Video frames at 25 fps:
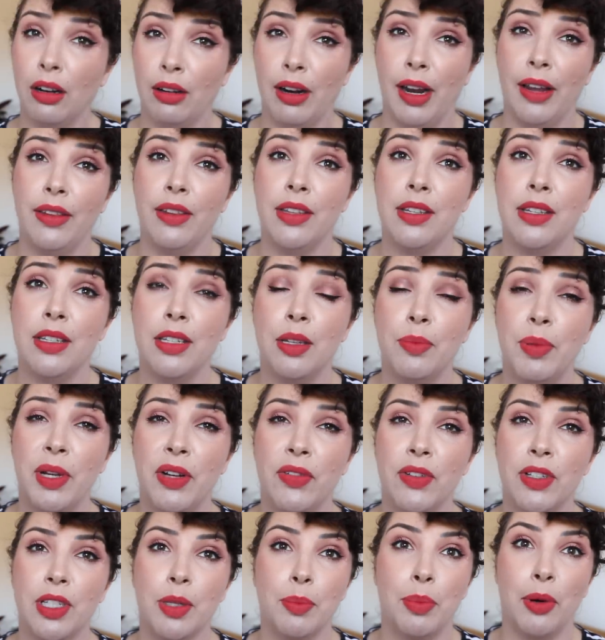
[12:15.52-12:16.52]
All right, this is a bit
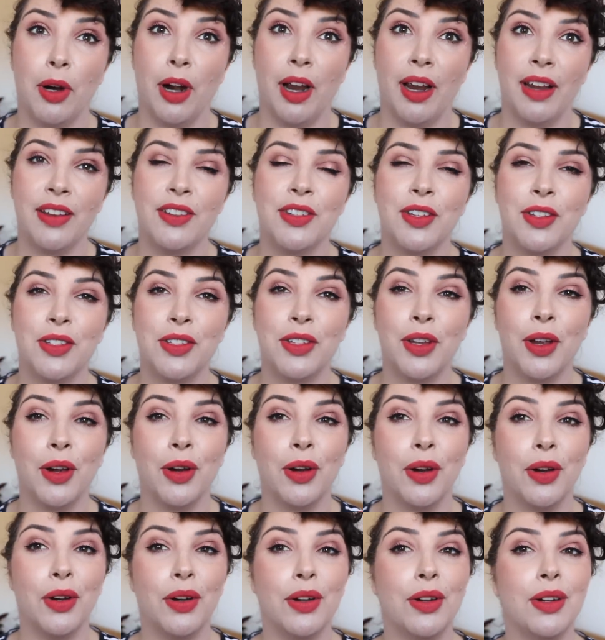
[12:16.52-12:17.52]
of a surprise.
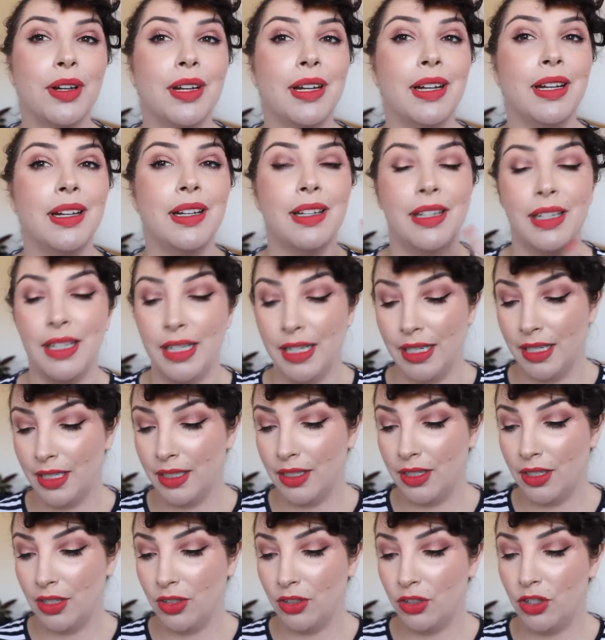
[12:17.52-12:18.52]
So it
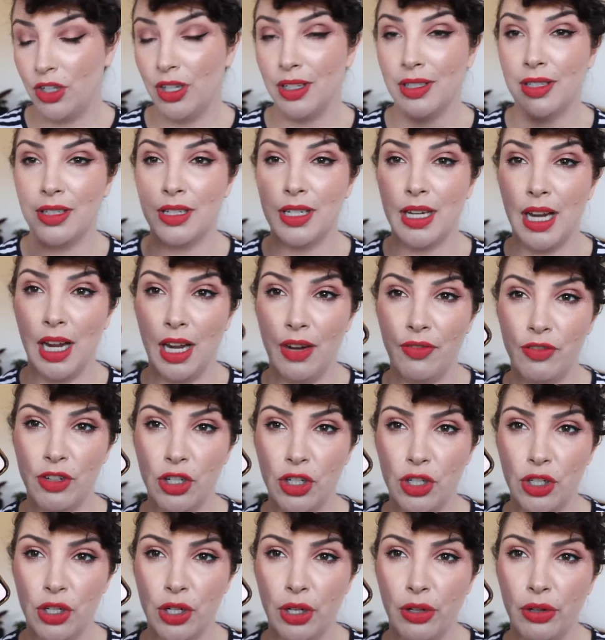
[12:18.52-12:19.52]
is just
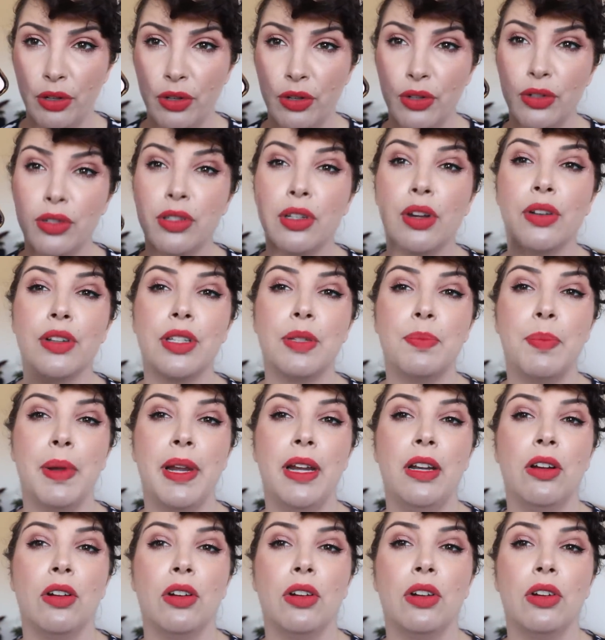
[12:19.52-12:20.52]
after 2, so it's
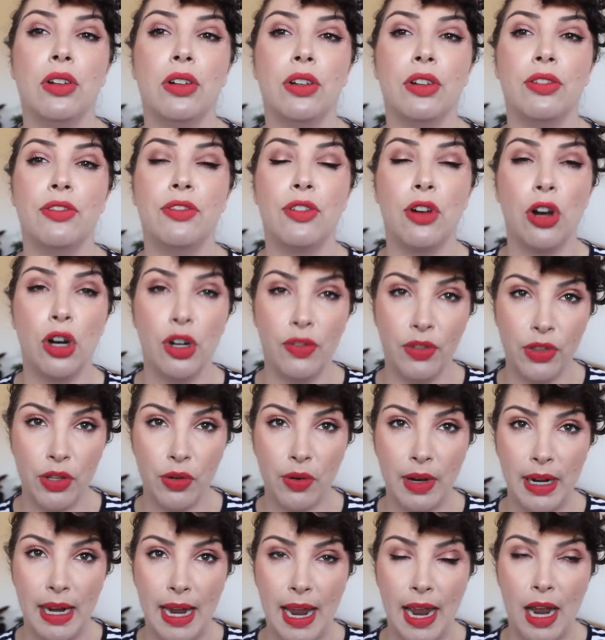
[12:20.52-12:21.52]
been on for over
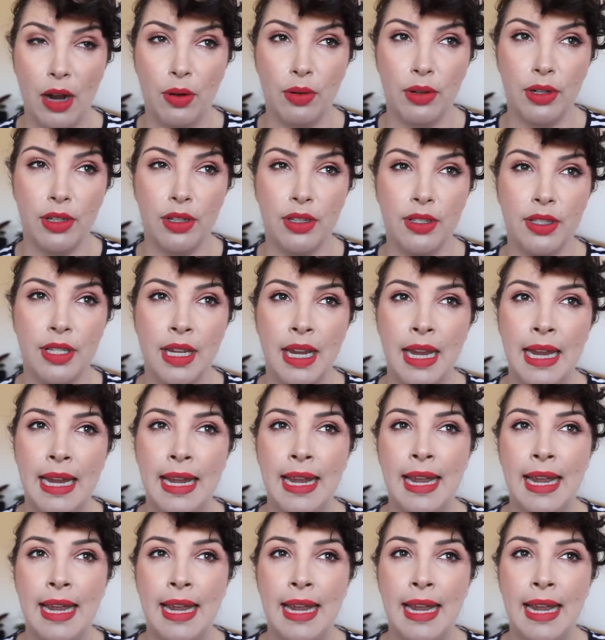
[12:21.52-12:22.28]
3 hours